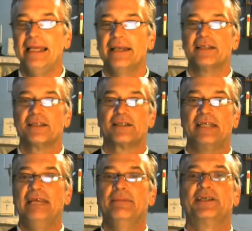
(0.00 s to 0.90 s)
is
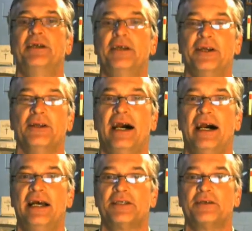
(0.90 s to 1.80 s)

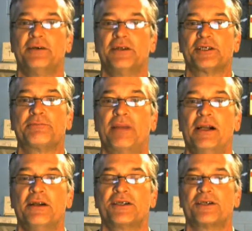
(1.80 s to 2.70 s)
dematerialized or
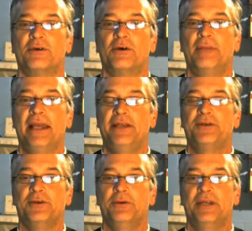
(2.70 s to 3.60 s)
dispersed or made
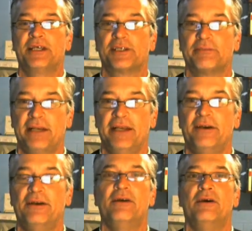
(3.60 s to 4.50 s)
to disappear
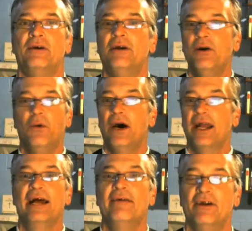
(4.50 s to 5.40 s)
or
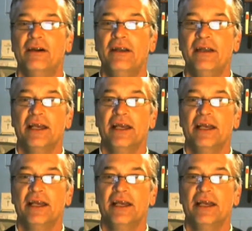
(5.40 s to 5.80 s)
whatever,